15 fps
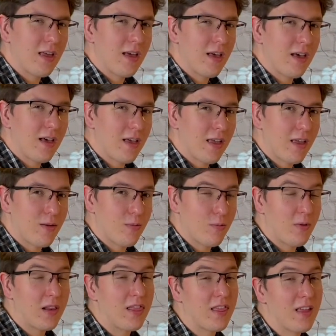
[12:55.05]
And
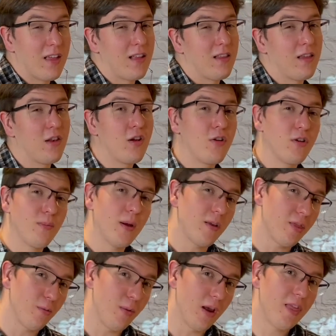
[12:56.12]
one thing to note
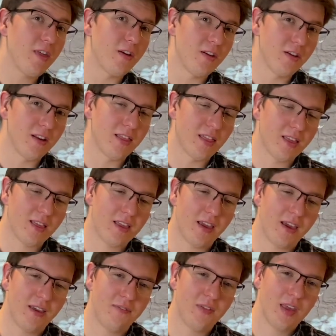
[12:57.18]
about the weather during this
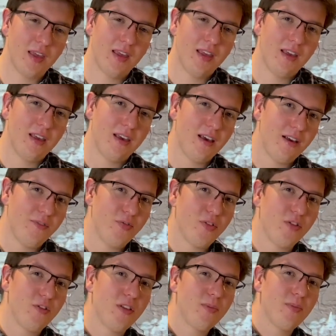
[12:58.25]
time,
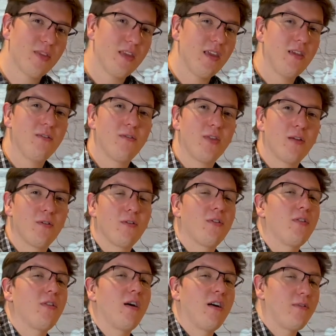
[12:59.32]
Christmas Eve there was
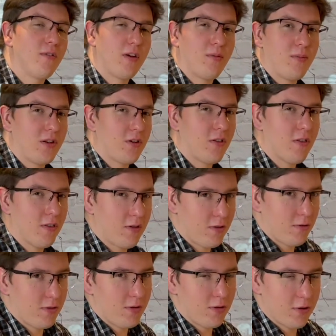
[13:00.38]
not very much
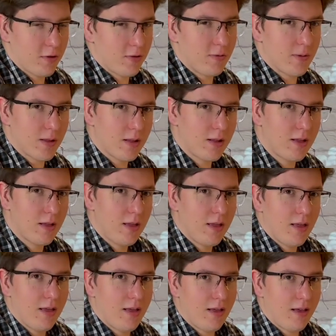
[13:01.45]
snow in Orangeville
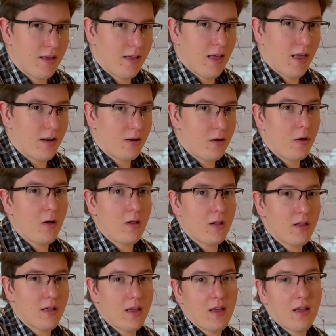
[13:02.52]
at
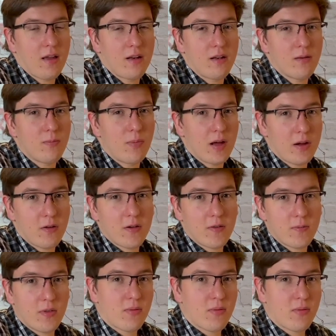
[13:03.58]
all, and by Christmas